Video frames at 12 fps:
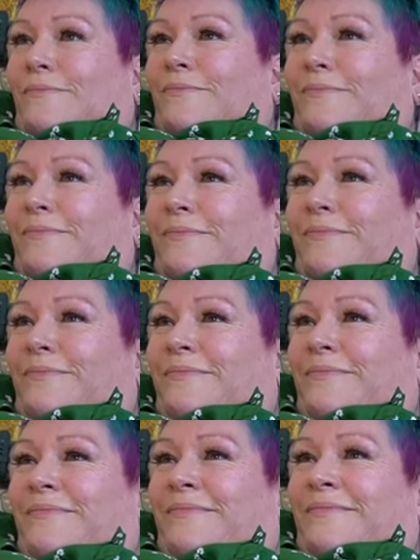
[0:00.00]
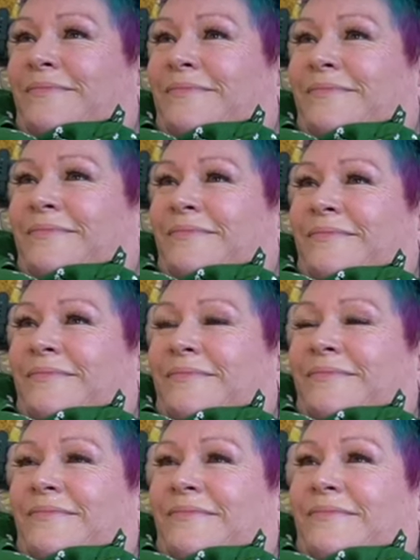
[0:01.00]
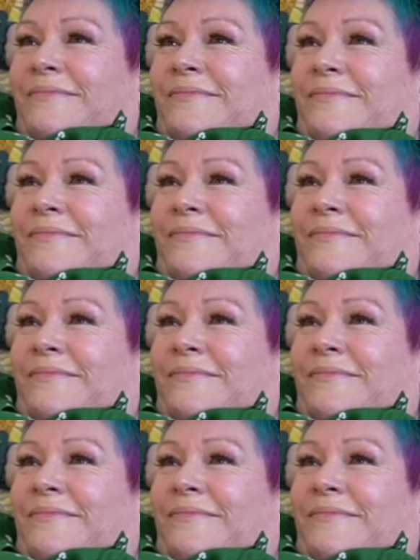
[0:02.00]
(no one is talking)